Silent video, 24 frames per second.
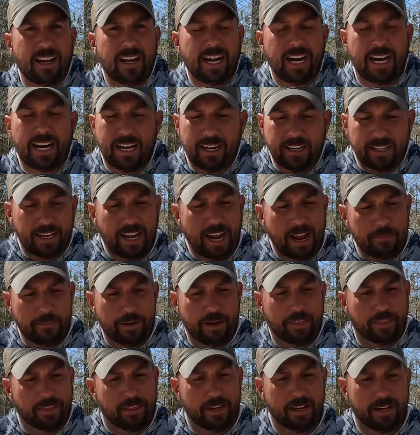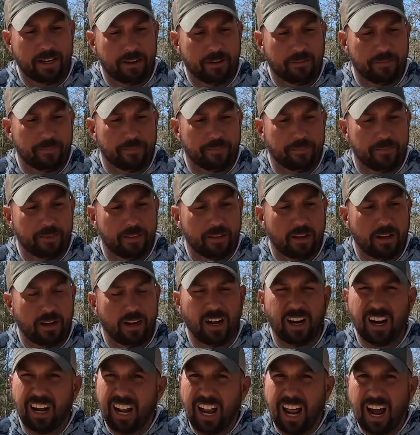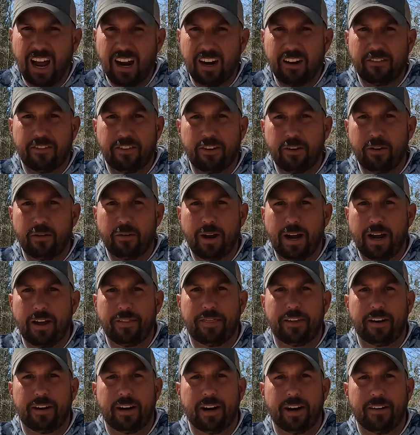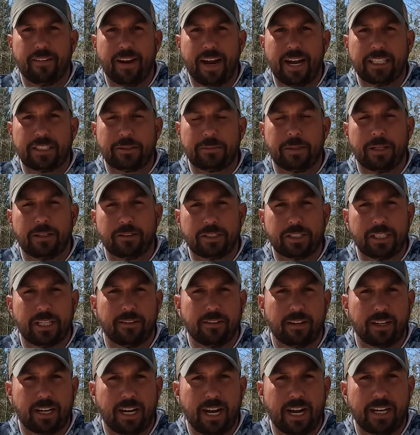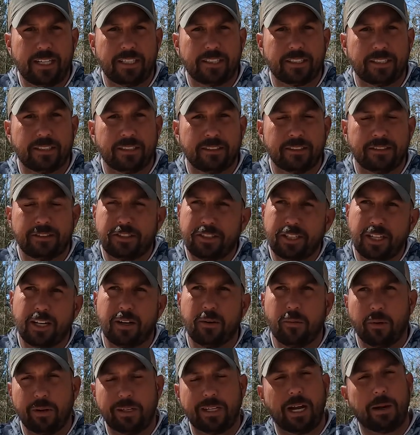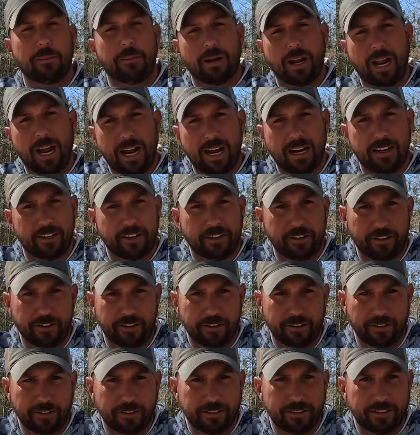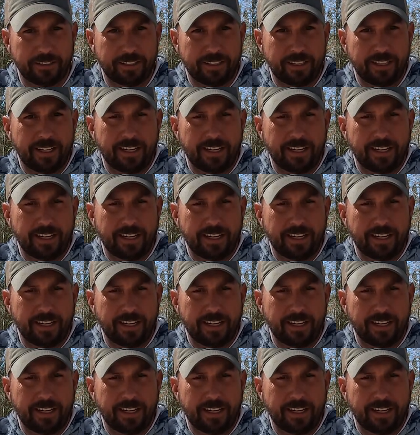And it got me to thinking. A lot of you out there have asked me on several occasions, Jarrett, what type of line do you use?